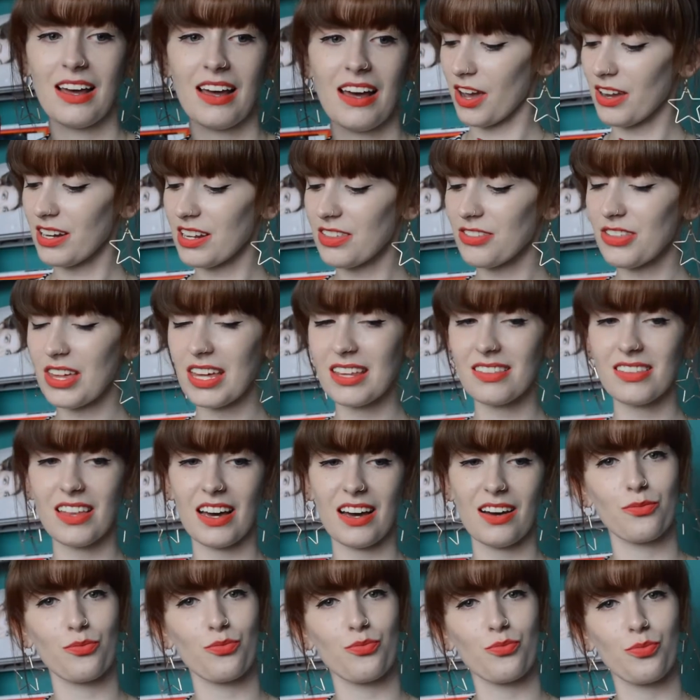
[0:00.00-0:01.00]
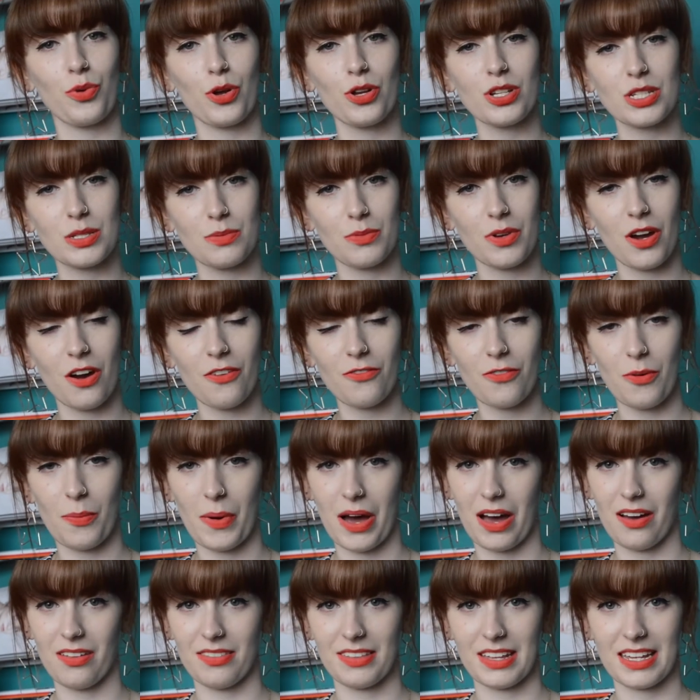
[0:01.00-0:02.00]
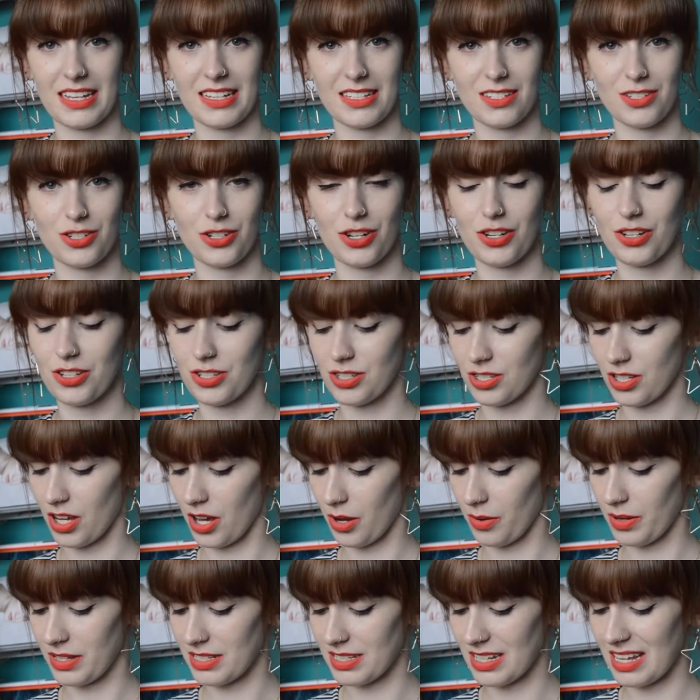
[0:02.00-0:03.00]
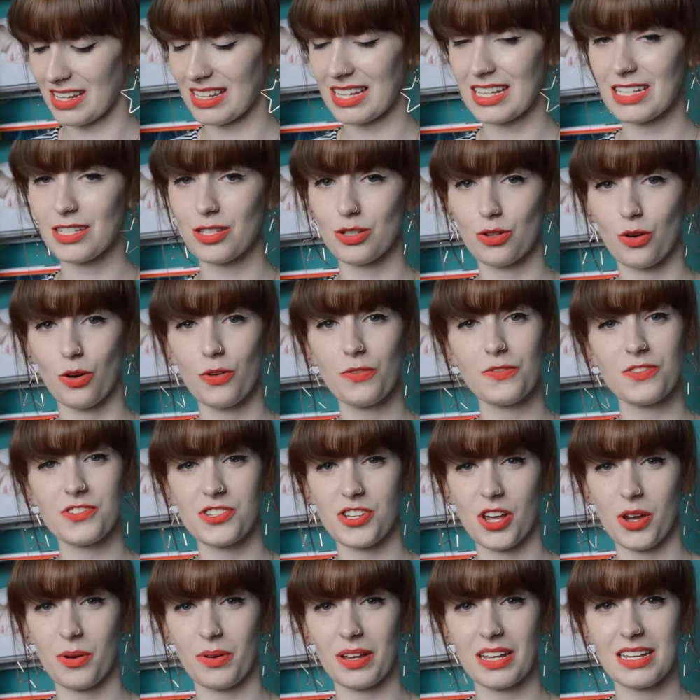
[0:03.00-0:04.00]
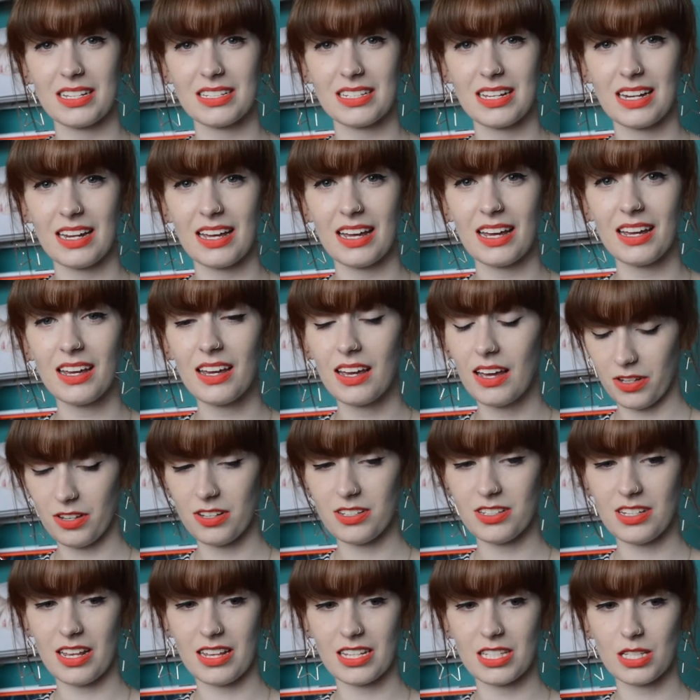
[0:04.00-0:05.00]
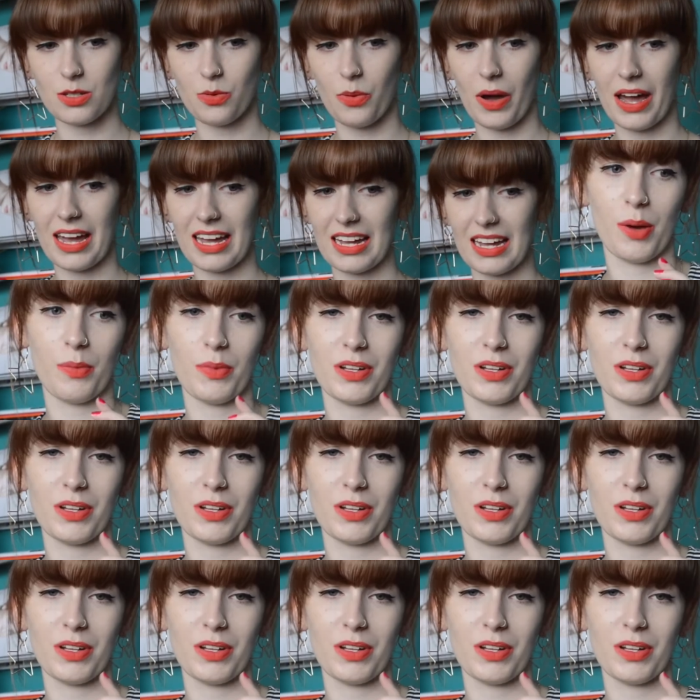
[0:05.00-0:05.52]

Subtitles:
The only thing that puts me off about these shoes though is that they scuff so easily because they're suede,